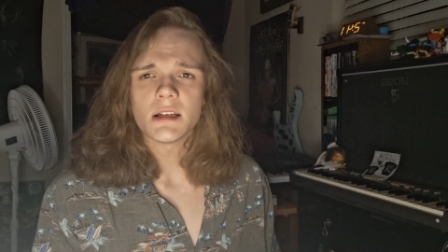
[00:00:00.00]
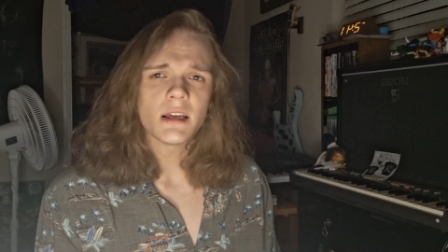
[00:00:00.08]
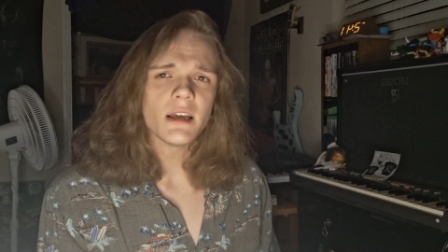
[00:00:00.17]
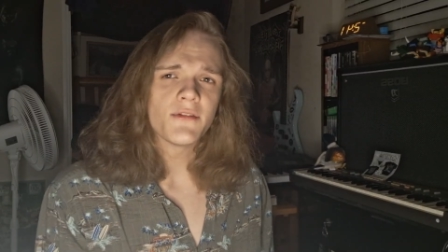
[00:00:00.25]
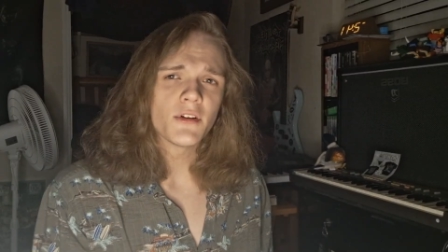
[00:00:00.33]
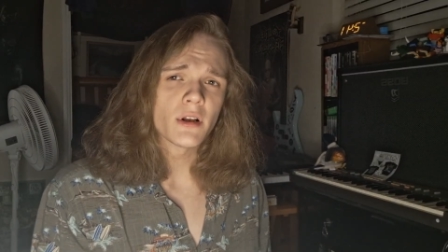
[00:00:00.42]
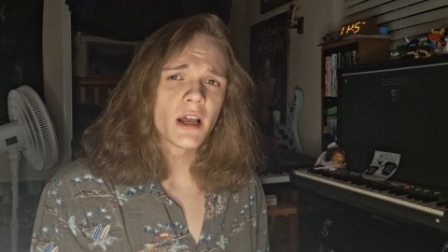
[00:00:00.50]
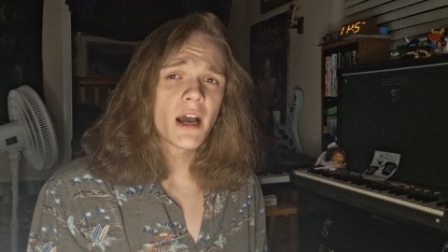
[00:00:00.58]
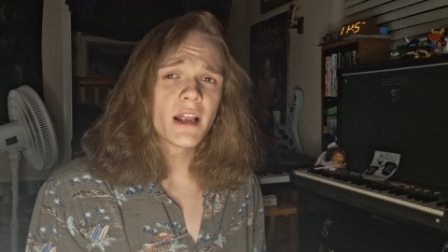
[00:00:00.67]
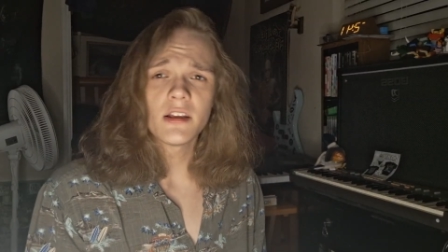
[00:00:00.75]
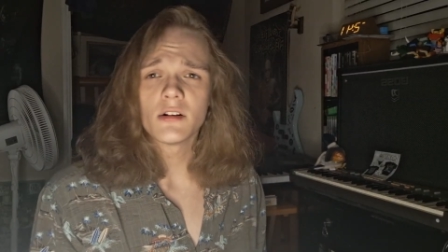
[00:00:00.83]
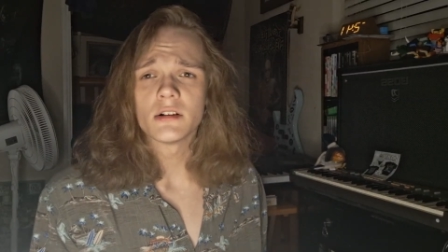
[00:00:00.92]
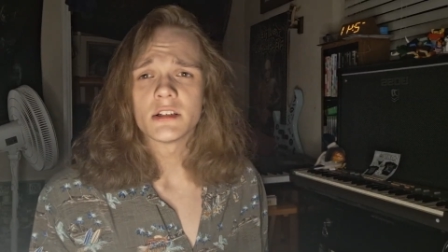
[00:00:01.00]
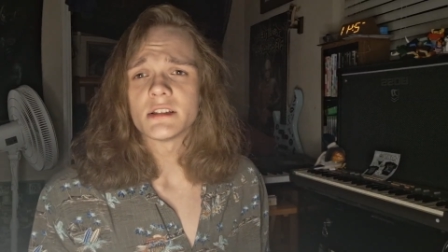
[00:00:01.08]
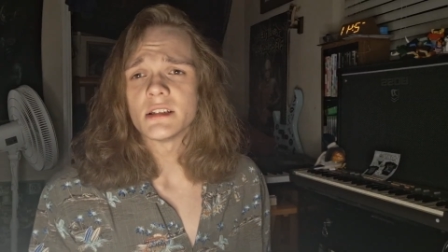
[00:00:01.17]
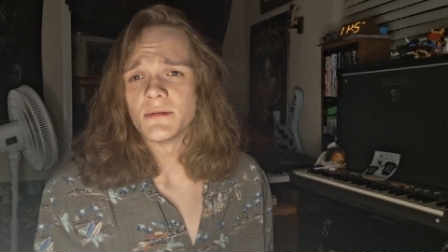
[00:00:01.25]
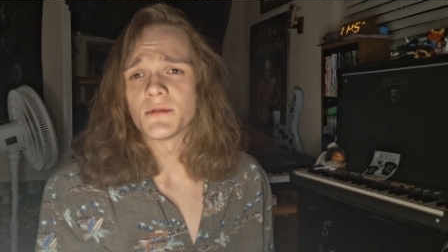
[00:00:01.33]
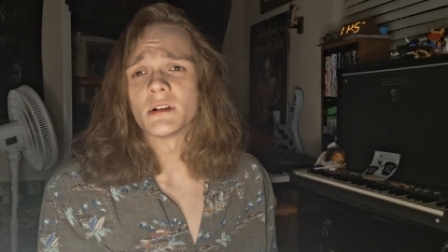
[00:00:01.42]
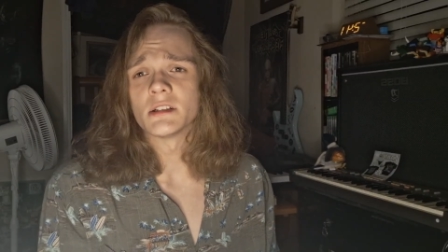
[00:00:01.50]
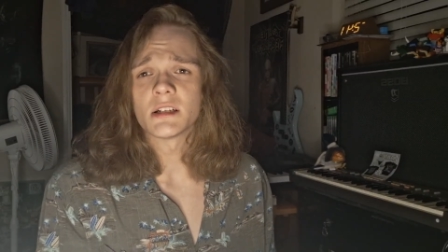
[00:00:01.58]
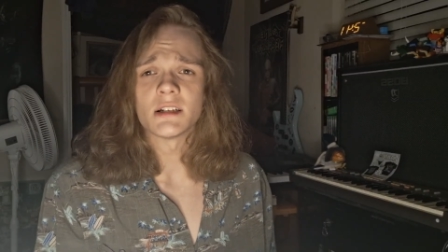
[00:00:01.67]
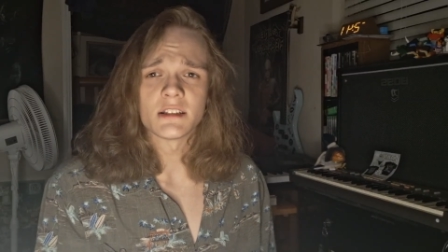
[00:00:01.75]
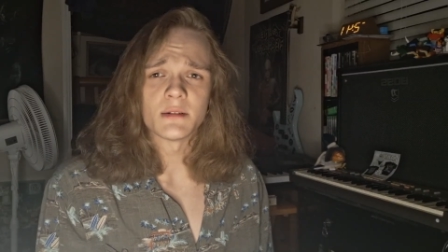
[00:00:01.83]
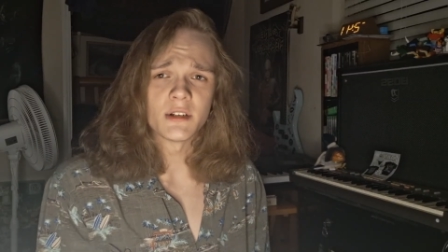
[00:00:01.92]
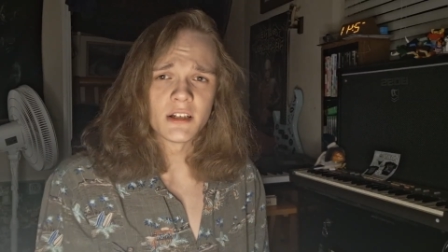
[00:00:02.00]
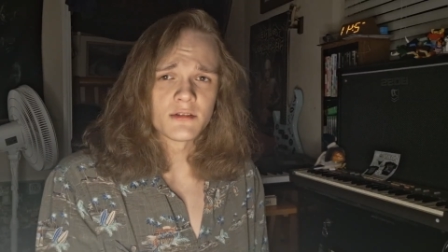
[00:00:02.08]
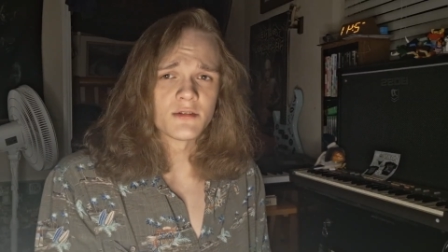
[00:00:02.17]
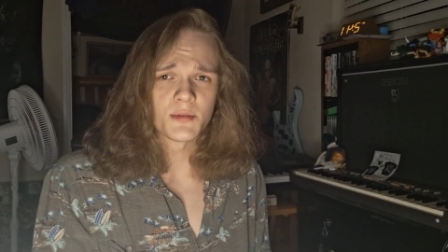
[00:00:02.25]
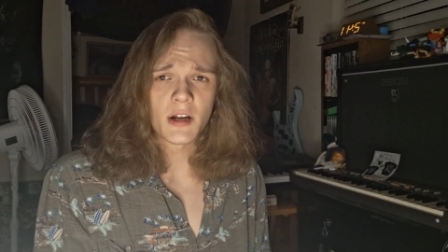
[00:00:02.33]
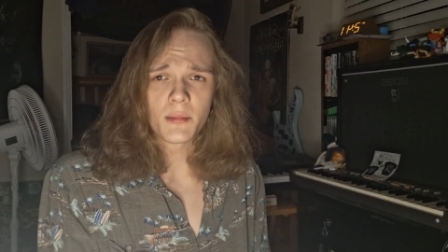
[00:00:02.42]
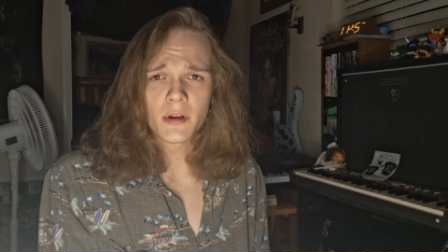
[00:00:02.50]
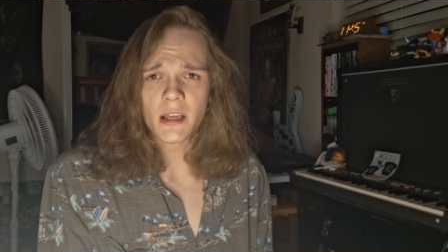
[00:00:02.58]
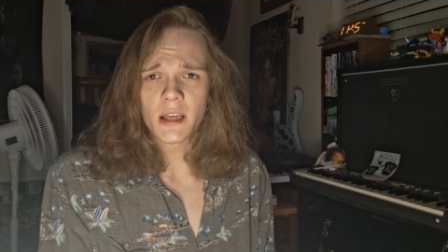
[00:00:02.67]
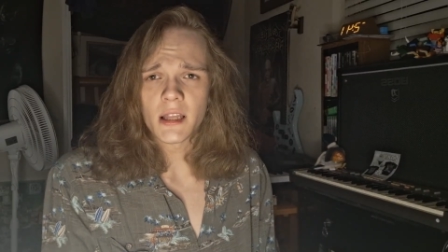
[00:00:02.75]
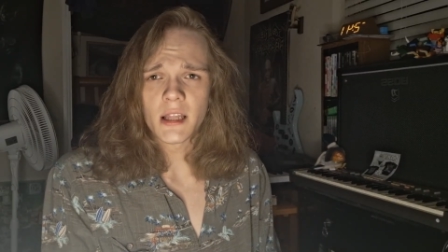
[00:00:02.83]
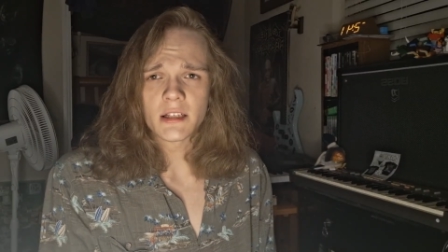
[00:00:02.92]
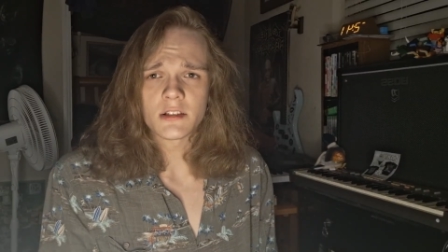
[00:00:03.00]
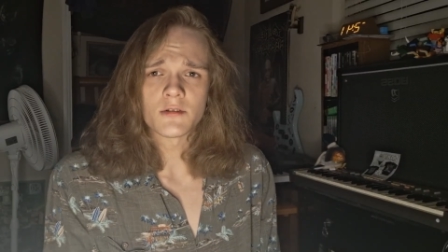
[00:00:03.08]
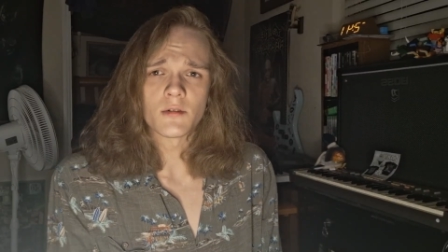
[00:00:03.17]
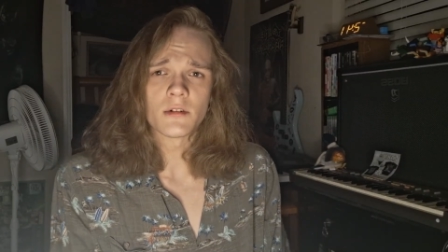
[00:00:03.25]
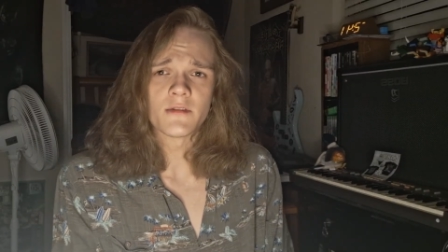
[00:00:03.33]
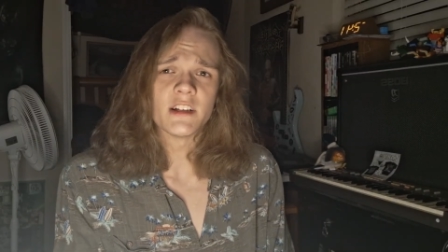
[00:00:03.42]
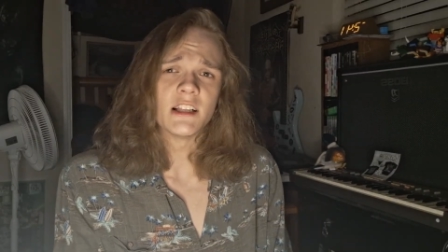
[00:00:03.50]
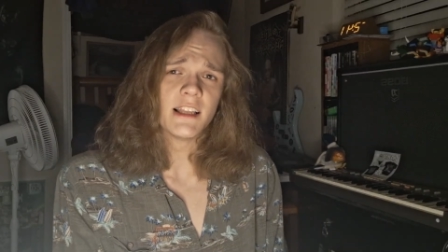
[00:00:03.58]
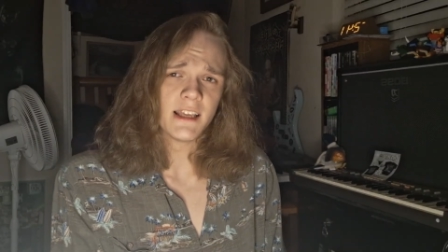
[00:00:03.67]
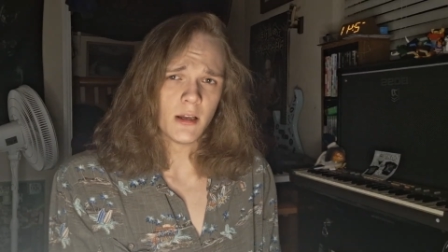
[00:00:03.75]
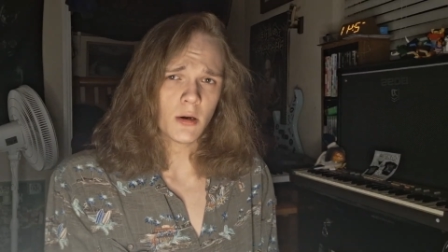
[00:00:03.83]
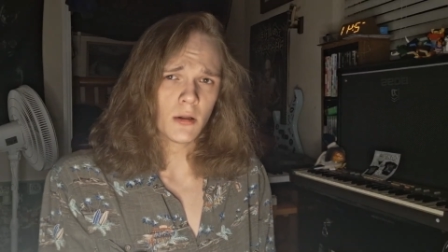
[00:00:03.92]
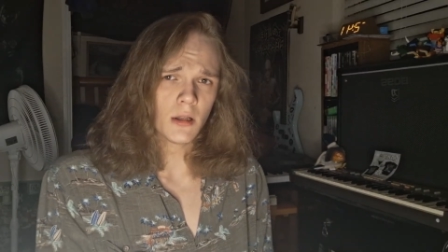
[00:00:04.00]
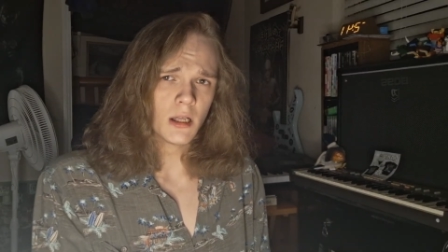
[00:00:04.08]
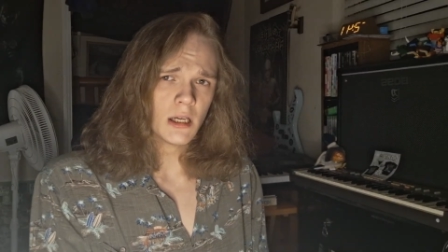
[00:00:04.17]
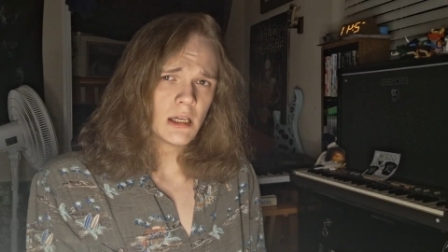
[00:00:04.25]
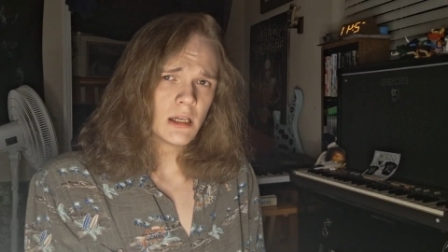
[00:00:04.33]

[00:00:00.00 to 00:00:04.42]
if you're not, you're just infringing on someone else's property, and that's sort of illegal.